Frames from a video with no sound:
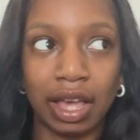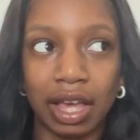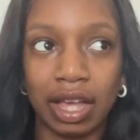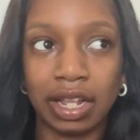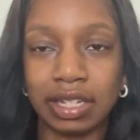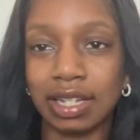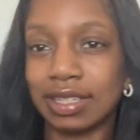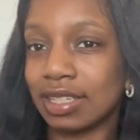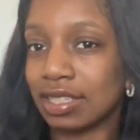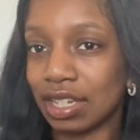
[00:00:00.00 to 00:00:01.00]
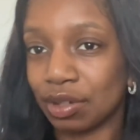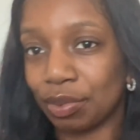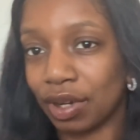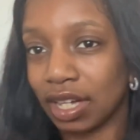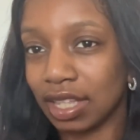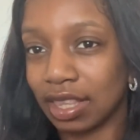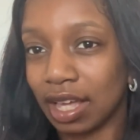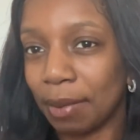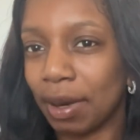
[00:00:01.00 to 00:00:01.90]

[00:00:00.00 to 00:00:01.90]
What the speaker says: and I did end up working there,